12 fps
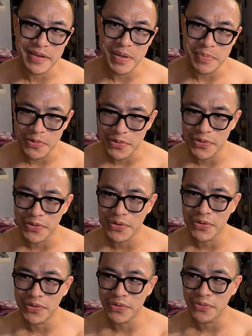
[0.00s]
that
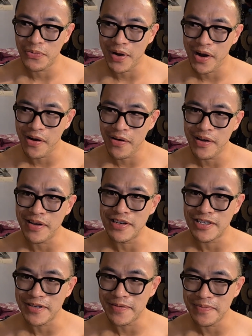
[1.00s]
people wear in the
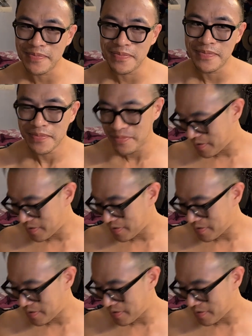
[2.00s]
gym.